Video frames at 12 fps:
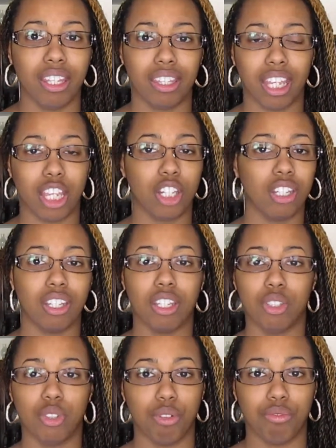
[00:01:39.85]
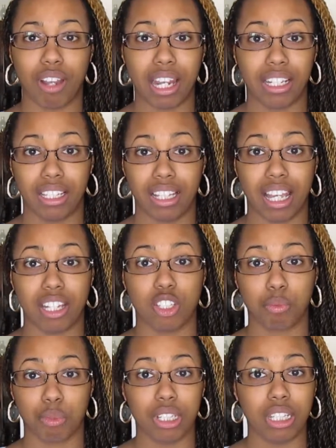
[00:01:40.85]
then you'll find it that it's
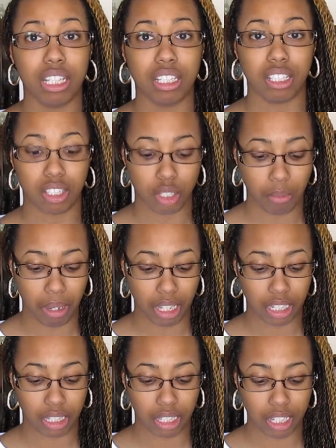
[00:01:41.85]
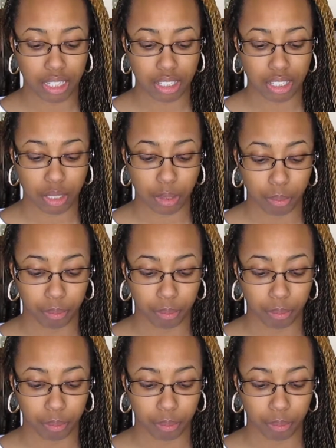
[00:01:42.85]
pretty easy to make a list.